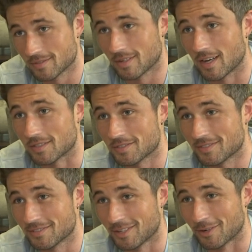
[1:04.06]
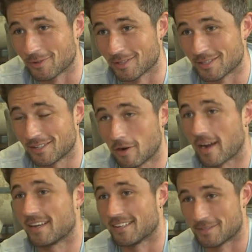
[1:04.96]
us, you know, the, the
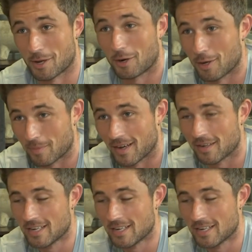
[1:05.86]
grandkids that are coming out.